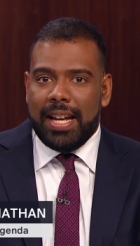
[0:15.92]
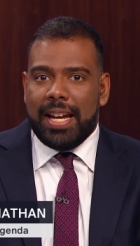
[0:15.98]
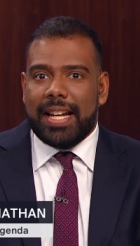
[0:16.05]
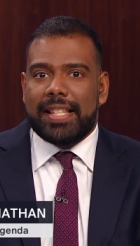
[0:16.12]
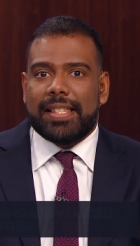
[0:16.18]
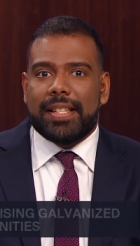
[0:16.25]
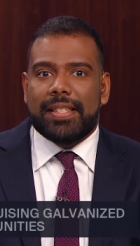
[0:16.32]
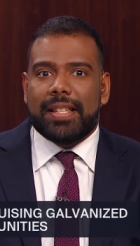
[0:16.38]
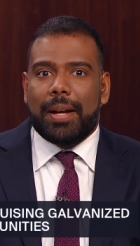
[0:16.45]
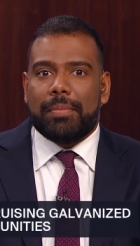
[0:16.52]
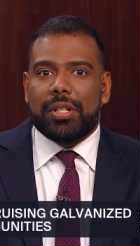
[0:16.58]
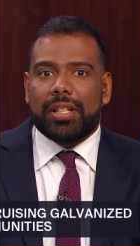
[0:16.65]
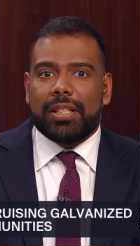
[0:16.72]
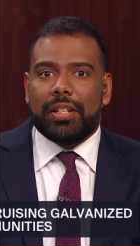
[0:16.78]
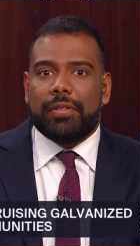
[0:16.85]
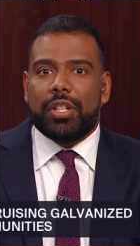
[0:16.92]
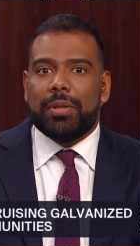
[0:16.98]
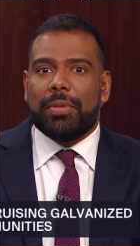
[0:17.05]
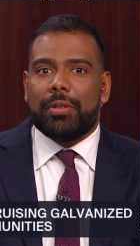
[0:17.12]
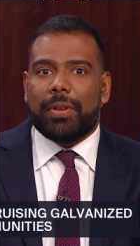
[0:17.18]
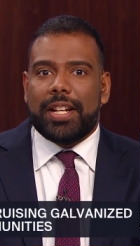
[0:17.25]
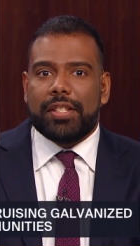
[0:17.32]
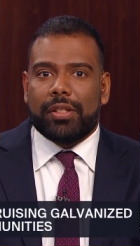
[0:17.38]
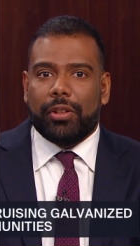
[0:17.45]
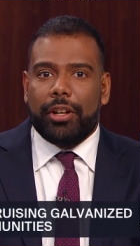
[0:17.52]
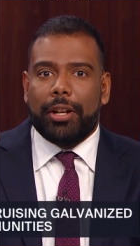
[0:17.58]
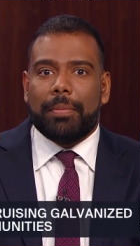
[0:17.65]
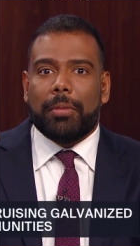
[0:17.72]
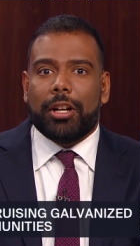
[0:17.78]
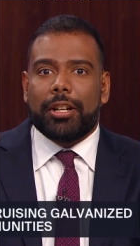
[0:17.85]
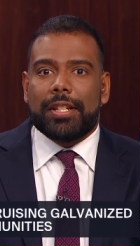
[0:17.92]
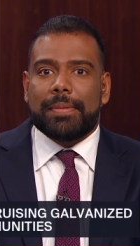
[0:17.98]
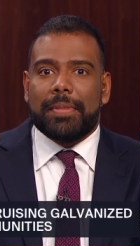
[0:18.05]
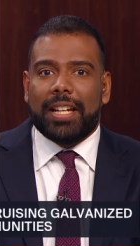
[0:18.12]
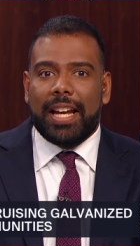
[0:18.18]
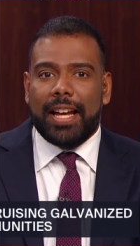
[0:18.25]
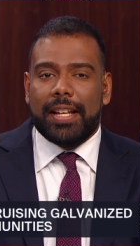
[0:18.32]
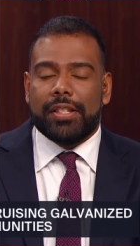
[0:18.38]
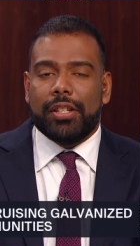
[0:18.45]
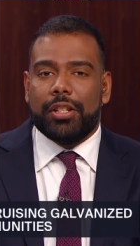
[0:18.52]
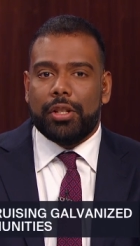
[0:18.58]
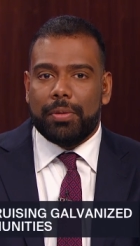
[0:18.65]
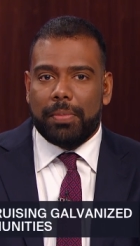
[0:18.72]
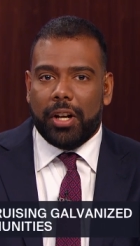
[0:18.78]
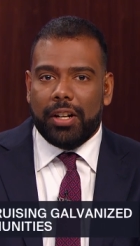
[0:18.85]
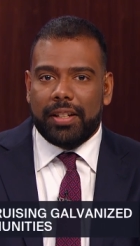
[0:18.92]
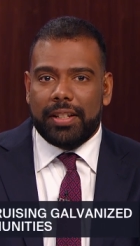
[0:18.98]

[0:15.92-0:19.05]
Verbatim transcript: It's the subject of human rights lawyer Marcus McCann's new book.